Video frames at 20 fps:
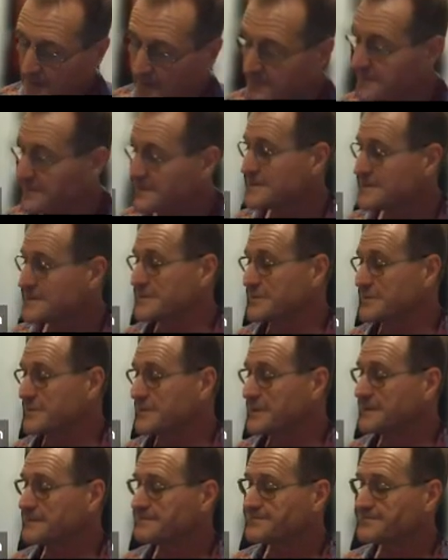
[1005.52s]
through the
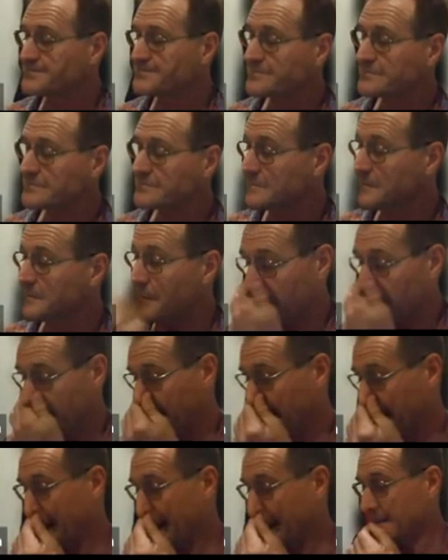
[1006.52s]
story.
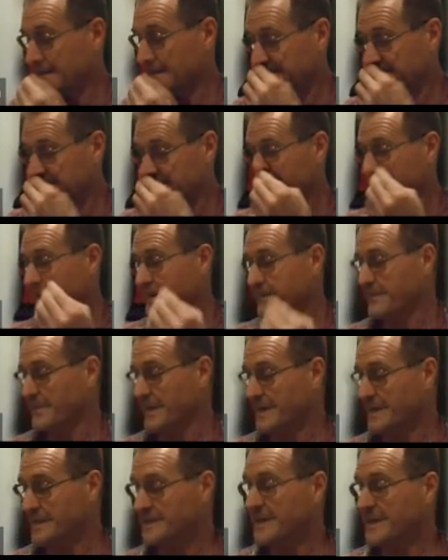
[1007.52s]
So we're about
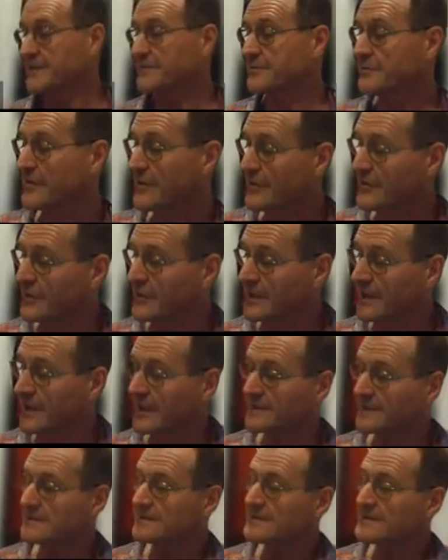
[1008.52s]
page
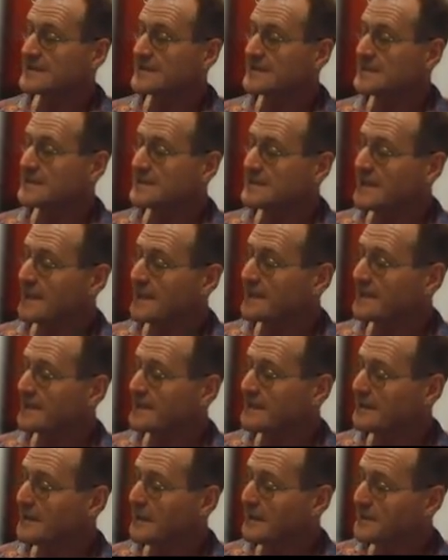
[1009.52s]
138, and this is
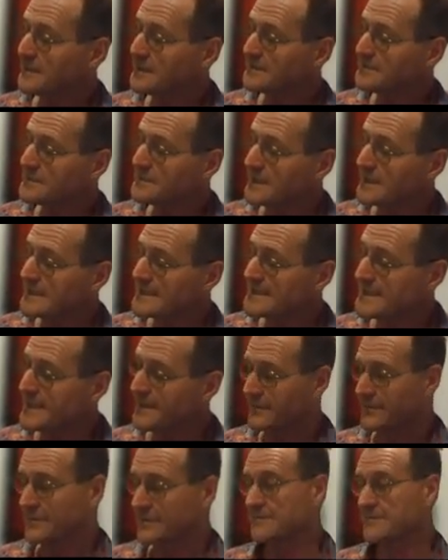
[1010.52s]
day
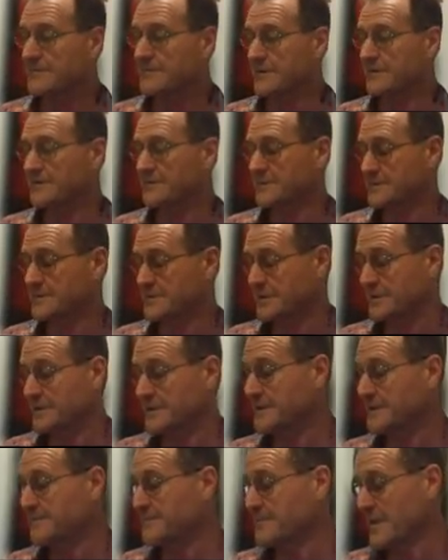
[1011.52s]
seven of the
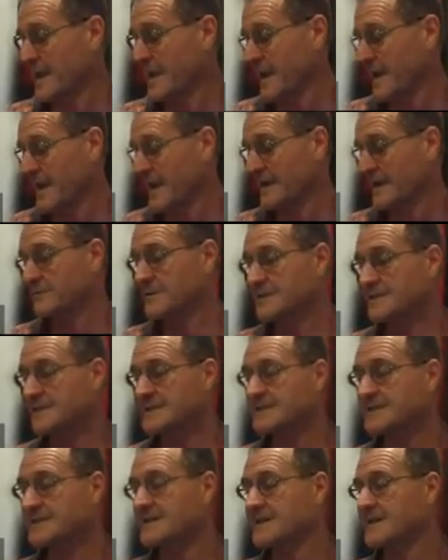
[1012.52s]
journey. And we
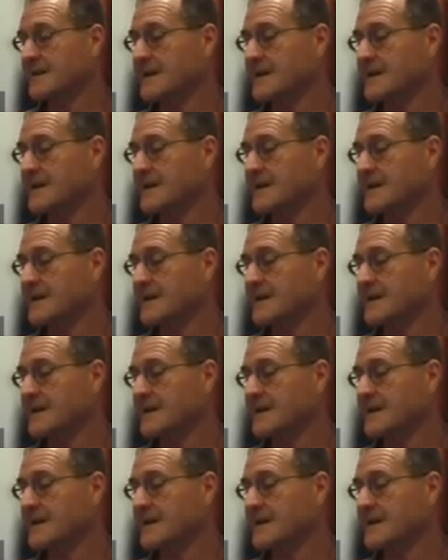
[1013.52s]
just